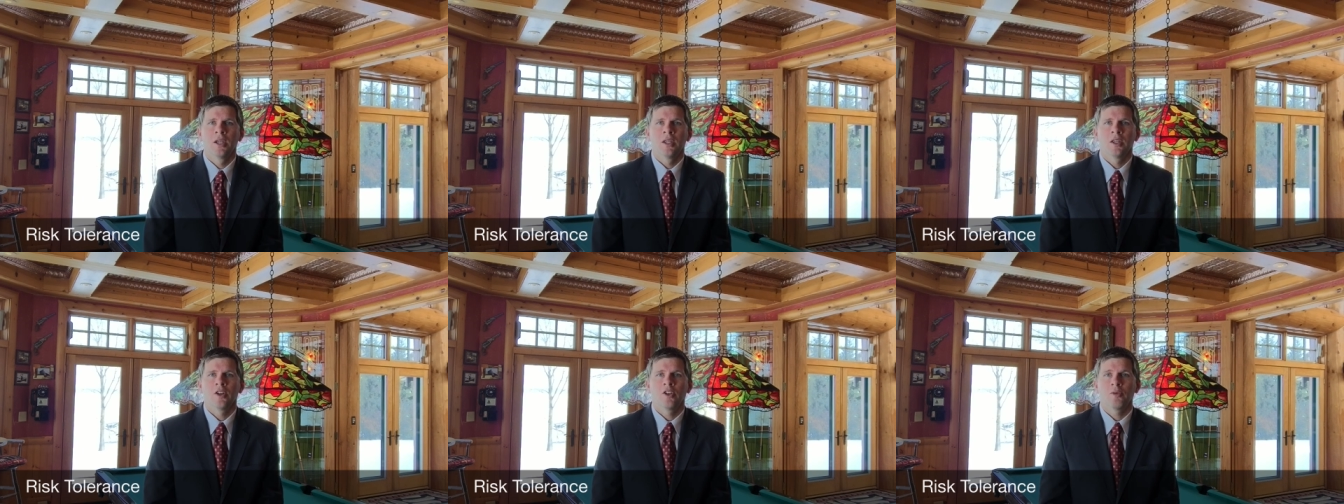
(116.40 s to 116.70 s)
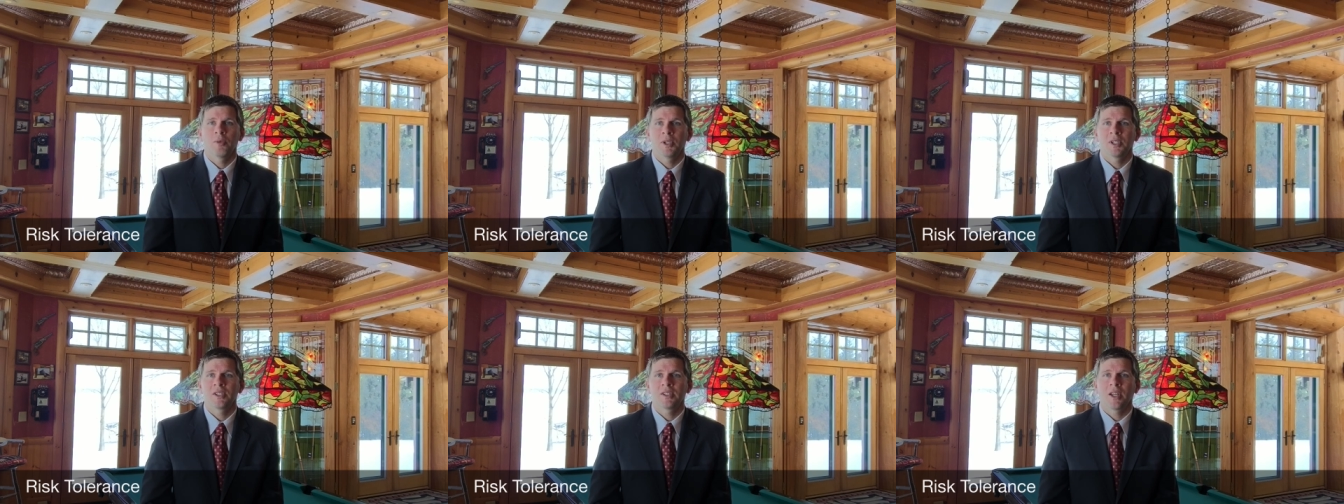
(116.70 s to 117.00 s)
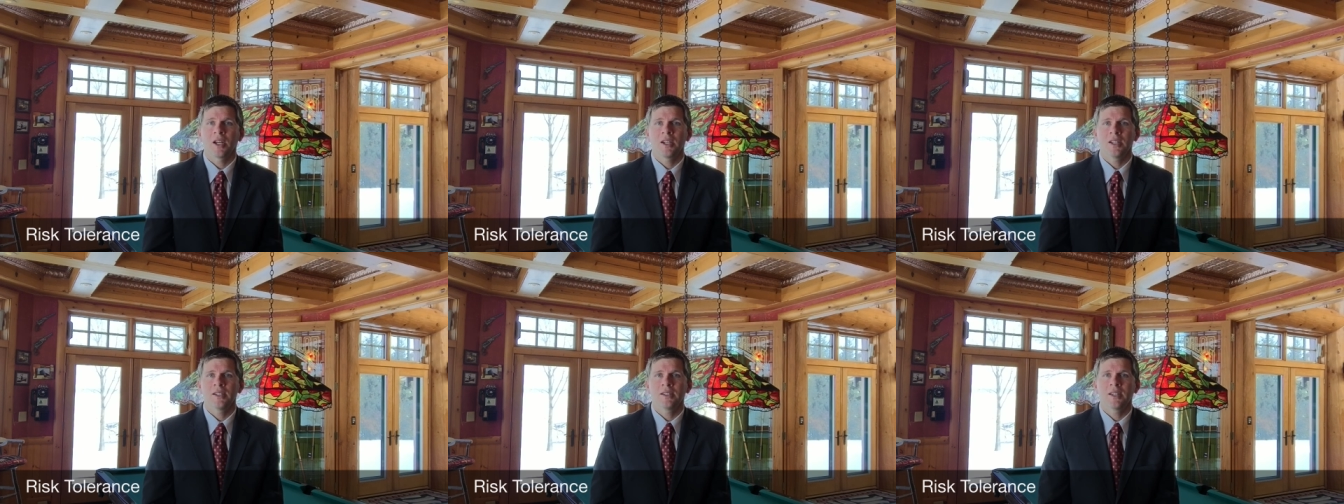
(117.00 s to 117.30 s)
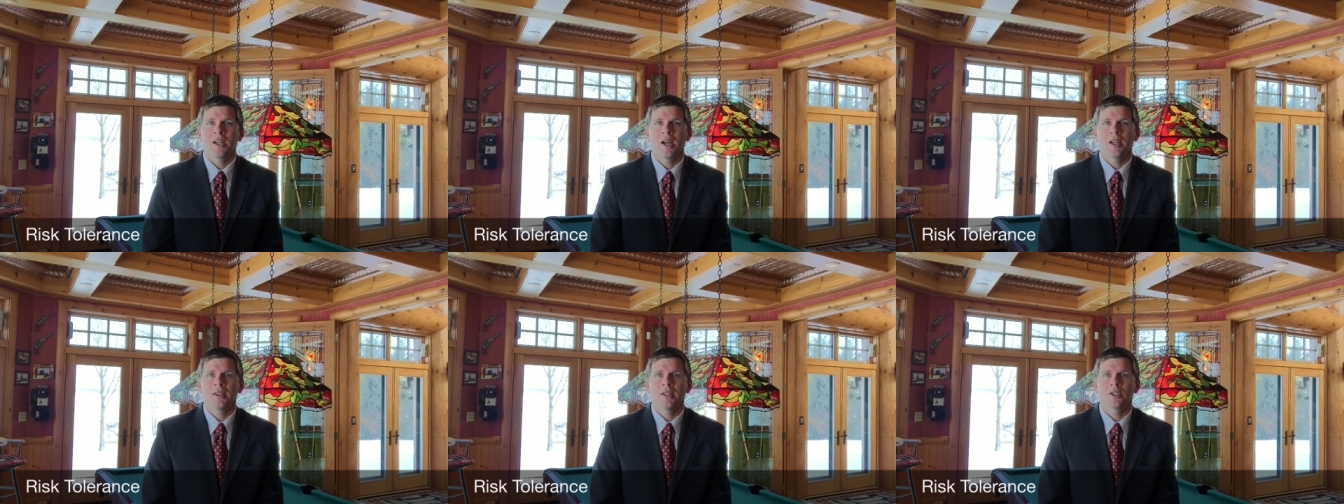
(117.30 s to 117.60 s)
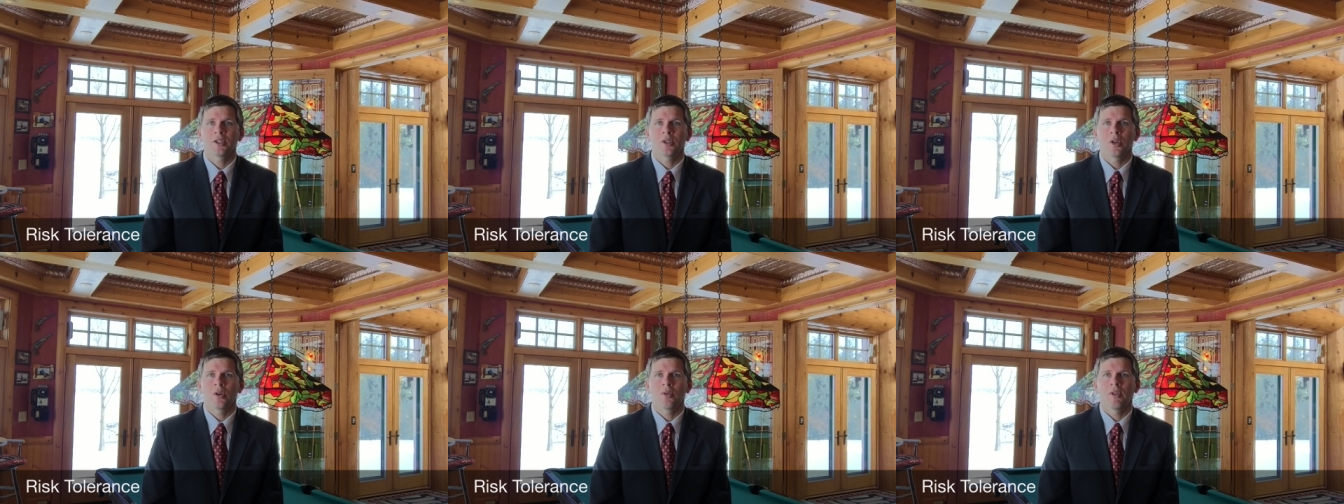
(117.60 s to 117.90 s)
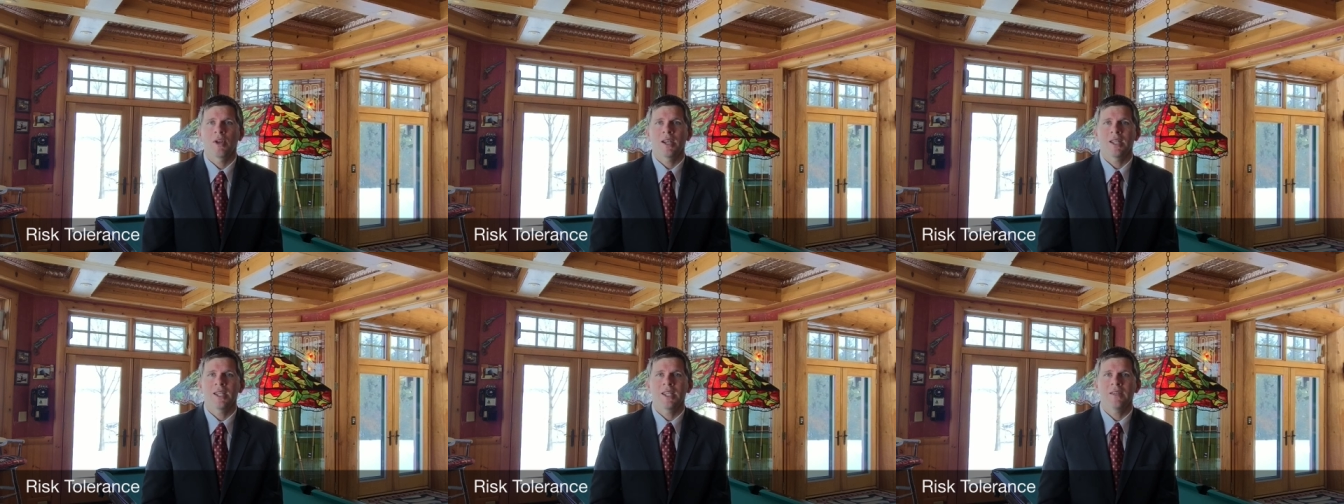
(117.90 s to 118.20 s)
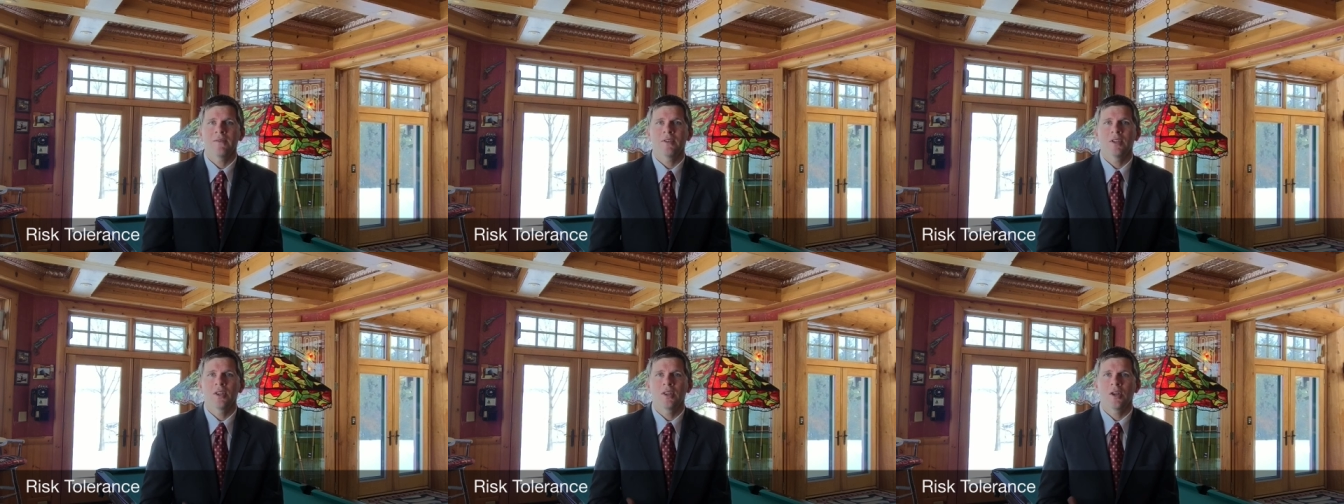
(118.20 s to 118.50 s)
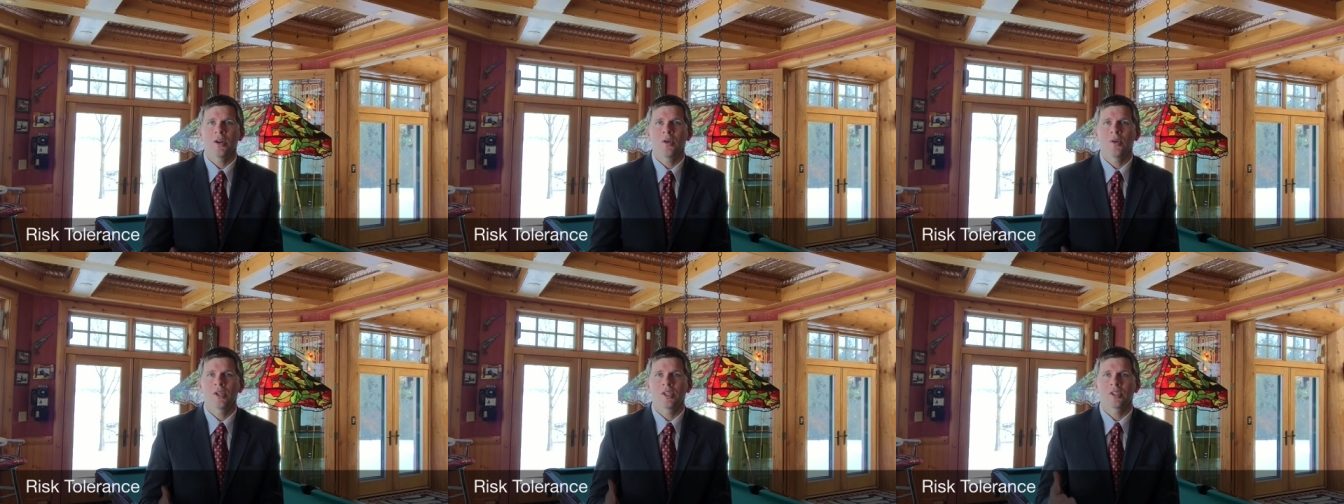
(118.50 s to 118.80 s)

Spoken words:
There have been studies done that show that even though